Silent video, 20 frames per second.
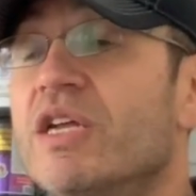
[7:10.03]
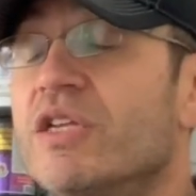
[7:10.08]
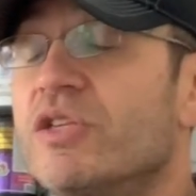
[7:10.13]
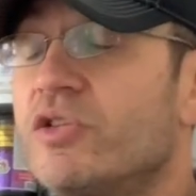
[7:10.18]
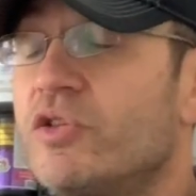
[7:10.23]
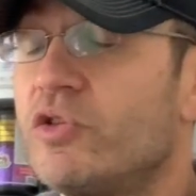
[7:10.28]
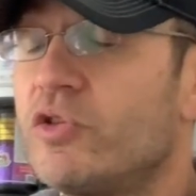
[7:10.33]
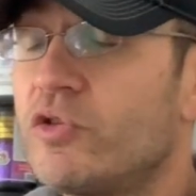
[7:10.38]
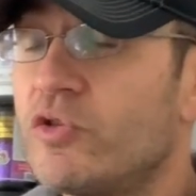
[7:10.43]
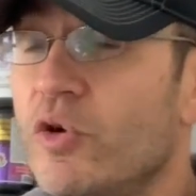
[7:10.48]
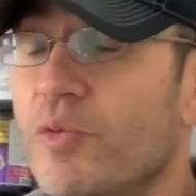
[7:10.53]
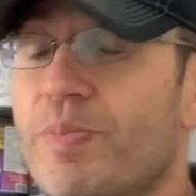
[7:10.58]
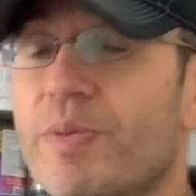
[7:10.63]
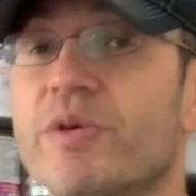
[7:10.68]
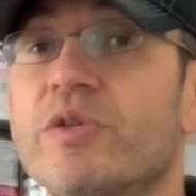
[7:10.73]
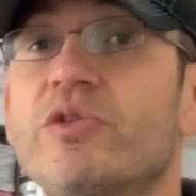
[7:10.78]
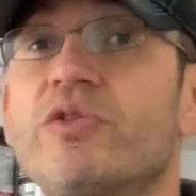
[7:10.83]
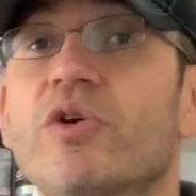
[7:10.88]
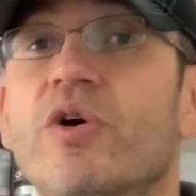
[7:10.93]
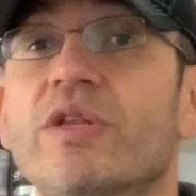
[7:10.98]
super
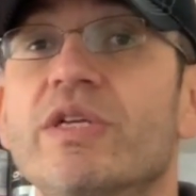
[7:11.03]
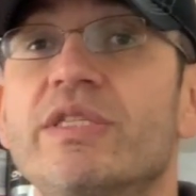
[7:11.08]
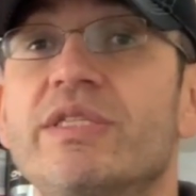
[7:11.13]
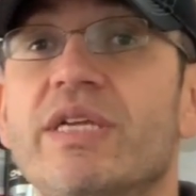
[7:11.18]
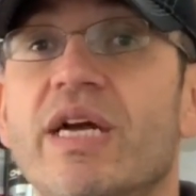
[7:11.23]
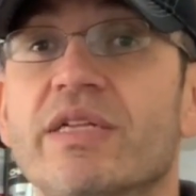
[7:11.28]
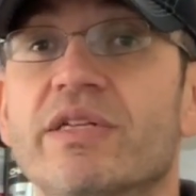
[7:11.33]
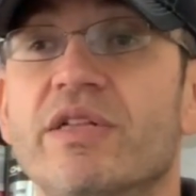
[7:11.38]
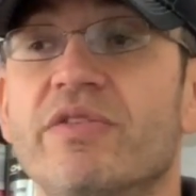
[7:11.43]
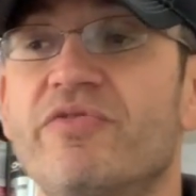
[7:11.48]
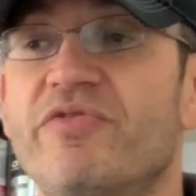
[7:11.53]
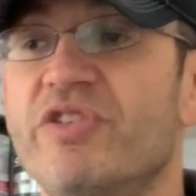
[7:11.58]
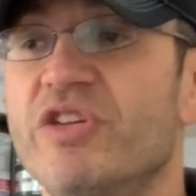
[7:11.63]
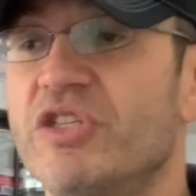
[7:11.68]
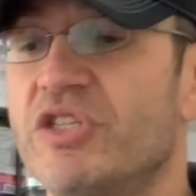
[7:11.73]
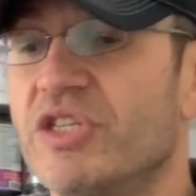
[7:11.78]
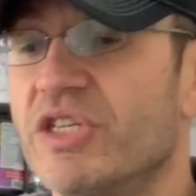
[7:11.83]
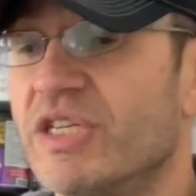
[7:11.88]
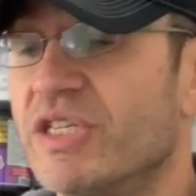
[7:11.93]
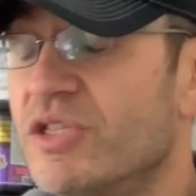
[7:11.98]
solid tunnel
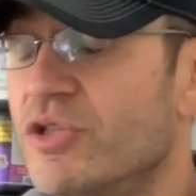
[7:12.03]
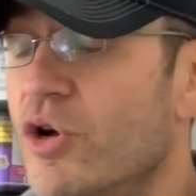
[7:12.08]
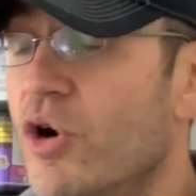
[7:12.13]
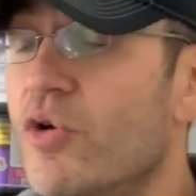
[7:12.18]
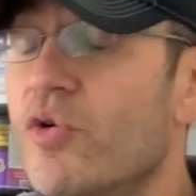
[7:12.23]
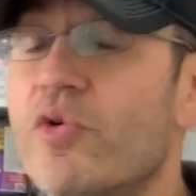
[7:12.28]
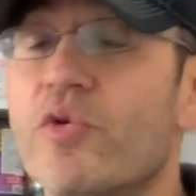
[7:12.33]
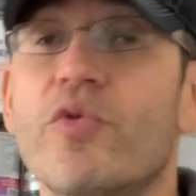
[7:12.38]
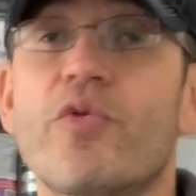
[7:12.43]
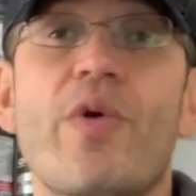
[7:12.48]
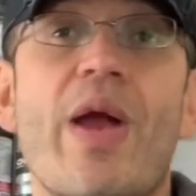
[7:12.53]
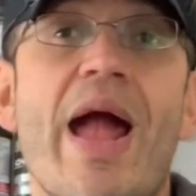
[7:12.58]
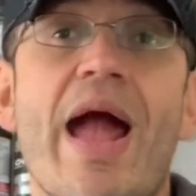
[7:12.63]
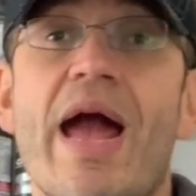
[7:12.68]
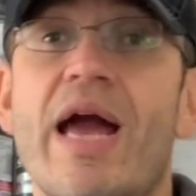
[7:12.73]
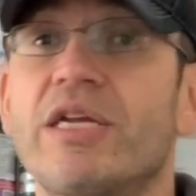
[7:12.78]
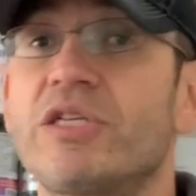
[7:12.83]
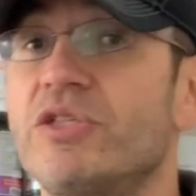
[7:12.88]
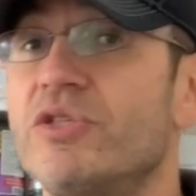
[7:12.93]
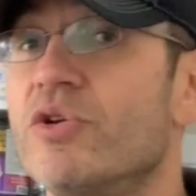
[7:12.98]
vision, no
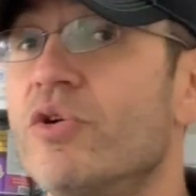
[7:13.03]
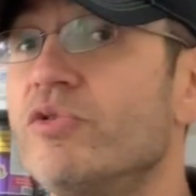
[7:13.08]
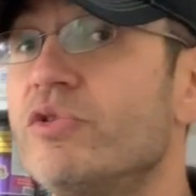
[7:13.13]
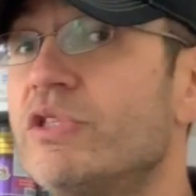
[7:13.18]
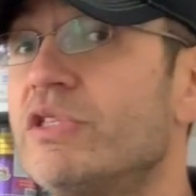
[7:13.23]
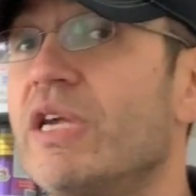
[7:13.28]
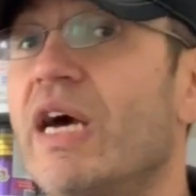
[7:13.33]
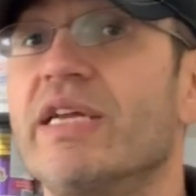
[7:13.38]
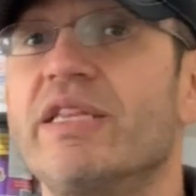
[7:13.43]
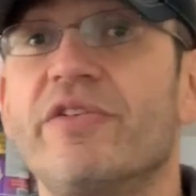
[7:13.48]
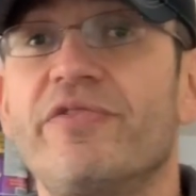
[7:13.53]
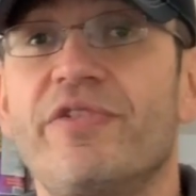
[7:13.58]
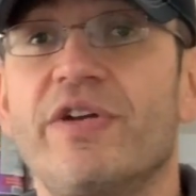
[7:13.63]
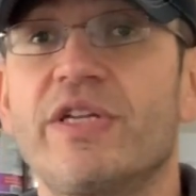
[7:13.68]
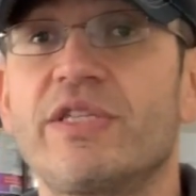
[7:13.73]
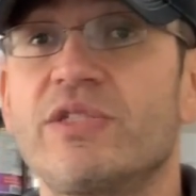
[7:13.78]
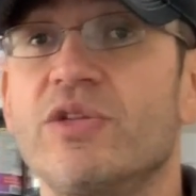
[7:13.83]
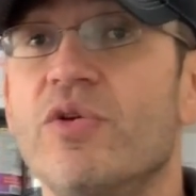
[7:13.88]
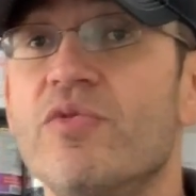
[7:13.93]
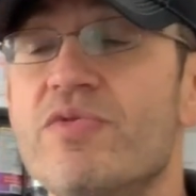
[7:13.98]
crash, no side
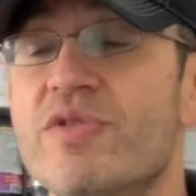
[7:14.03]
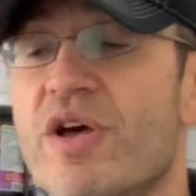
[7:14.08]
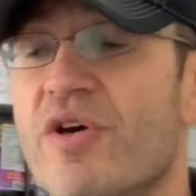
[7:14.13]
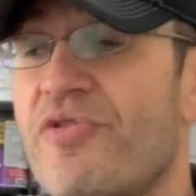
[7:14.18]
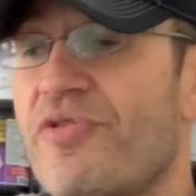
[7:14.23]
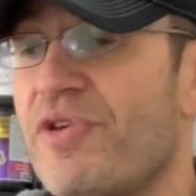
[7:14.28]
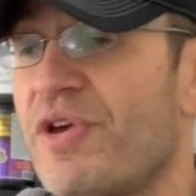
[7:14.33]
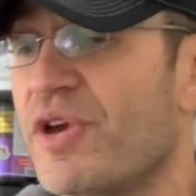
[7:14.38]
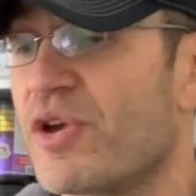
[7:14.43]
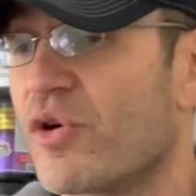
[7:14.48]
effects, no nothing.